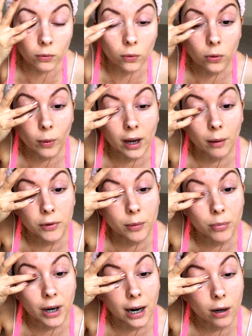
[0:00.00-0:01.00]
all the way up the
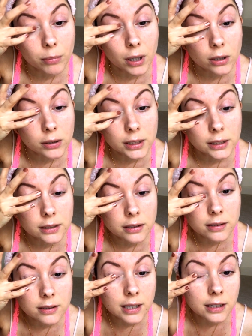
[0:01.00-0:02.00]
brow bone, into
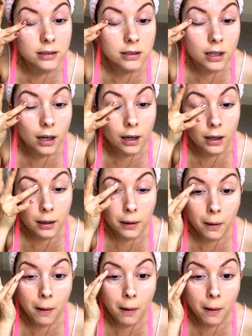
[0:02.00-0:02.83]
the center,